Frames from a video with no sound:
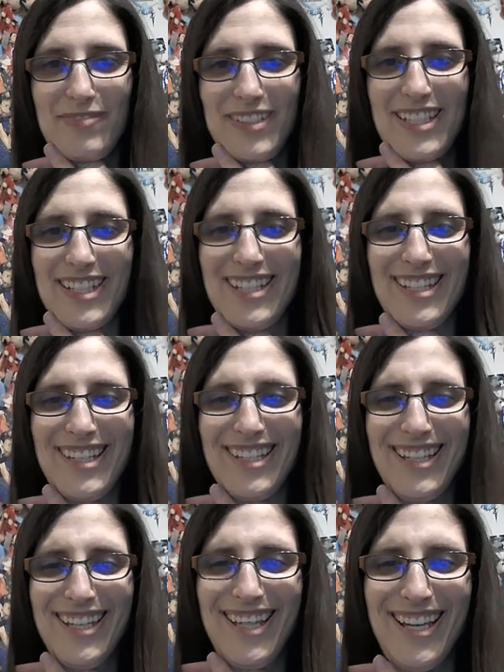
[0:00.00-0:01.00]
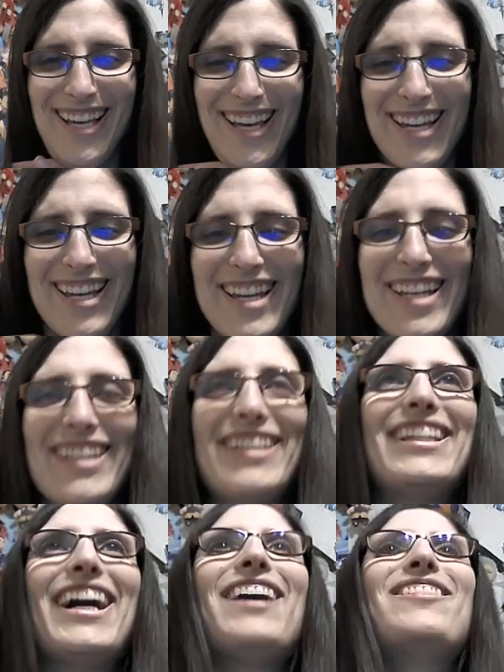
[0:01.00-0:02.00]

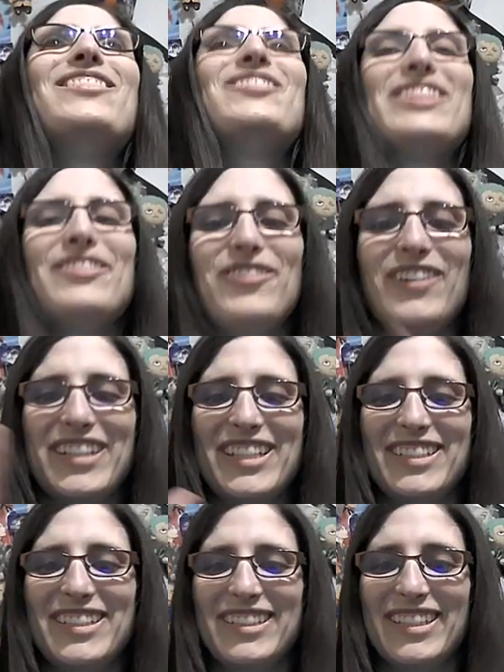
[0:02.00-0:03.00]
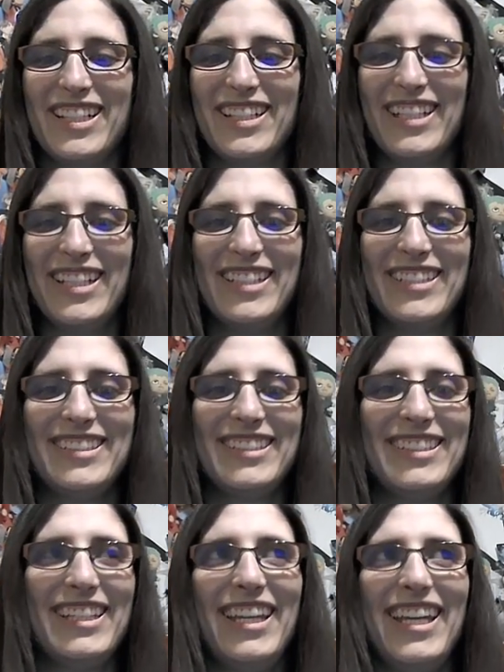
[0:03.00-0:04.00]
that would be fucking hilarious.
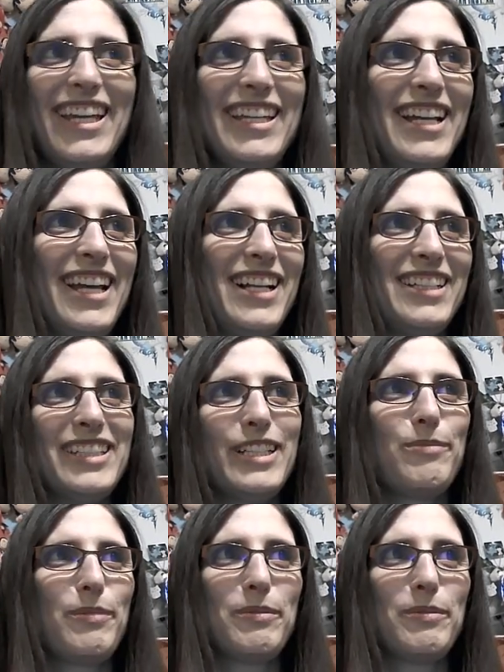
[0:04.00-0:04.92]
And hell, let's be